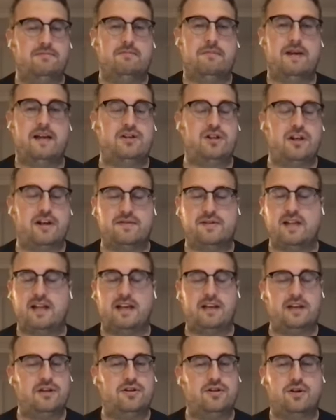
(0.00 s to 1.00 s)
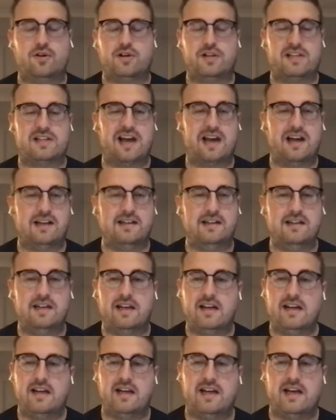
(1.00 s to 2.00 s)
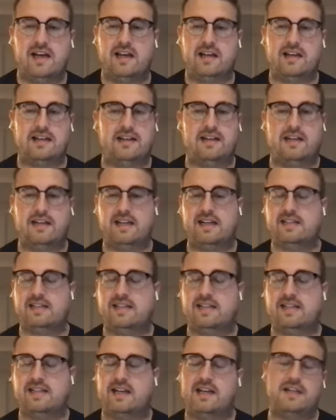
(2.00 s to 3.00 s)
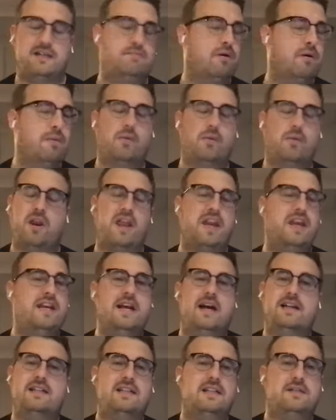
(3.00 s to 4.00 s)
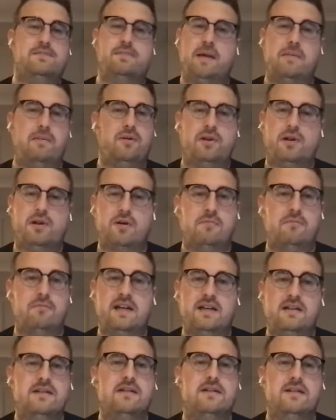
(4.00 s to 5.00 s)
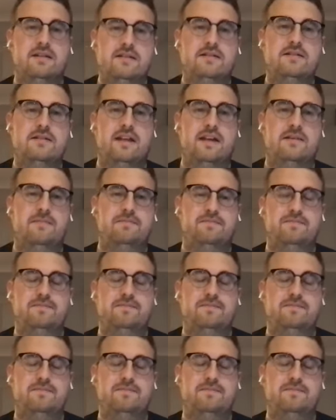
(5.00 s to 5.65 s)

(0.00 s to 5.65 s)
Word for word: met Jeff Stelling, shook his hand, and he said he's probably one of the nicest people you could meet. Yeah.